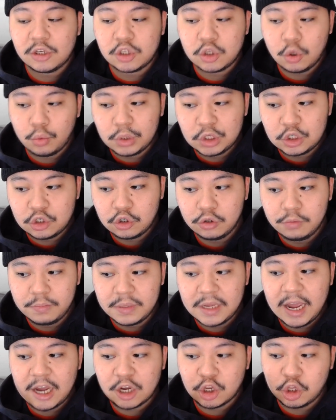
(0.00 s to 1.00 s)
So we should
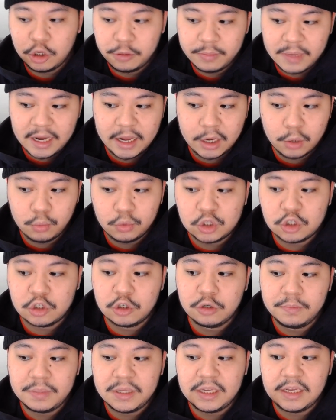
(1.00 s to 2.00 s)
be accumulating, we
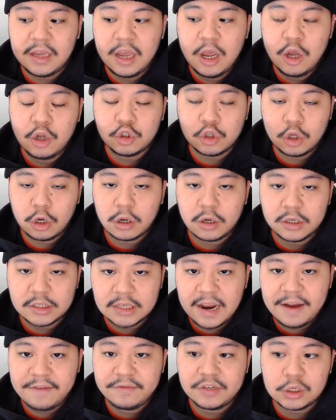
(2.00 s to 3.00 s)
should be dollar cost
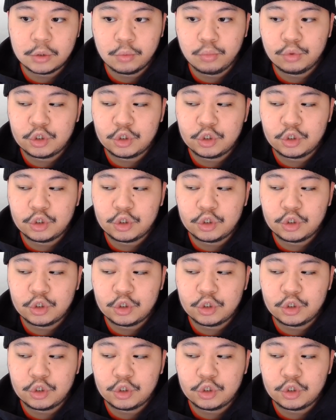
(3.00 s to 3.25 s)
averaging,